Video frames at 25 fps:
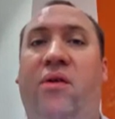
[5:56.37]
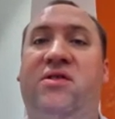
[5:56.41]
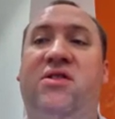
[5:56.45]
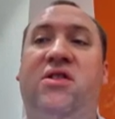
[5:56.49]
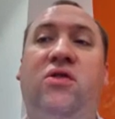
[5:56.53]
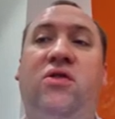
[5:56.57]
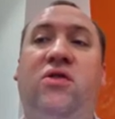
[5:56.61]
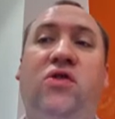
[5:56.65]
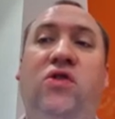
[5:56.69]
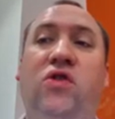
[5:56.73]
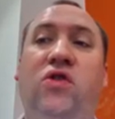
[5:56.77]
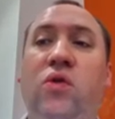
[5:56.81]
to
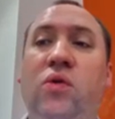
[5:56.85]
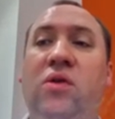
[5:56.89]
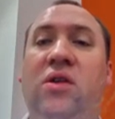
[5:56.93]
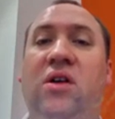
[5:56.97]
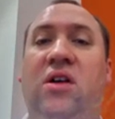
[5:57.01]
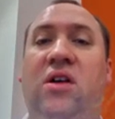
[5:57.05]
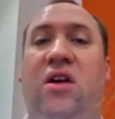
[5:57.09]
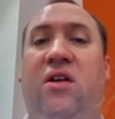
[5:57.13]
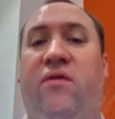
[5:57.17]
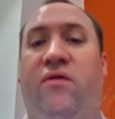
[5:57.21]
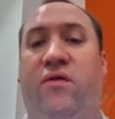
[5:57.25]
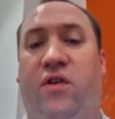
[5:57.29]
do the
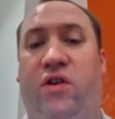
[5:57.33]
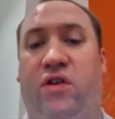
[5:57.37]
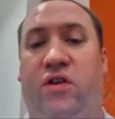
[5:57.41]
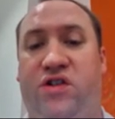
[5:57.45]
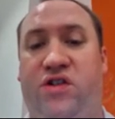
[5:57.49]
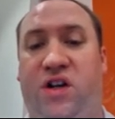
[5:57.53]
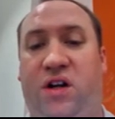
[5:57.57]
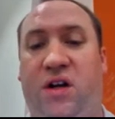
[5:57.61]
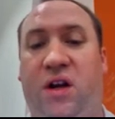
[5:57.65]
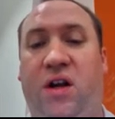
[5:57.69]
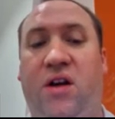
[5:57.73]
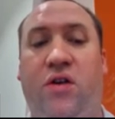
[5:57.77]

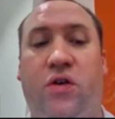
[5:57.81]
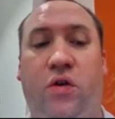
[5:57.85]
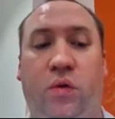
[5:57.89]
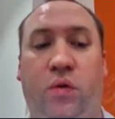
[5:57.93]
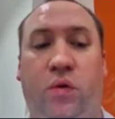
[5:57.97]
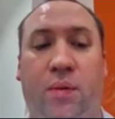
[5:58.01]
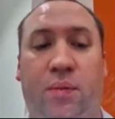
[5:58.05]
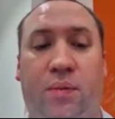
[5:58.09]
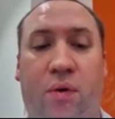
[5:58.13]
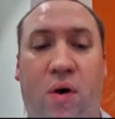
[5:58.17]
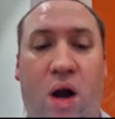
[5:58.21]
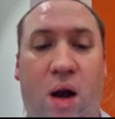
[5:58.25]
conversion and do
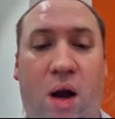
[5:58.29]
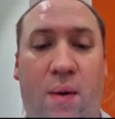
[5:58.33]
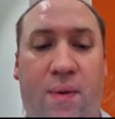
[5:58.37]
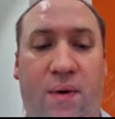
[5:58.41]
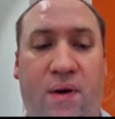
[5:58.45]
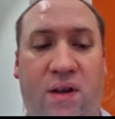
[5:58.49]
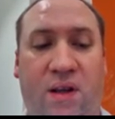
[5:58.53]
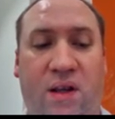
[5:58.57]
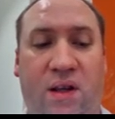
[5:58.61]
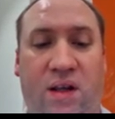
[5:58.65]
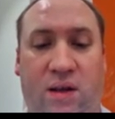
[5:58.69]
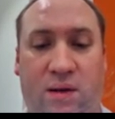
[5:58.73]
it
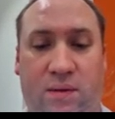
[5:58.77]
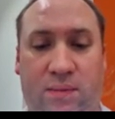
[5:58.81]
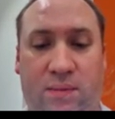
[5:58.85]
properly?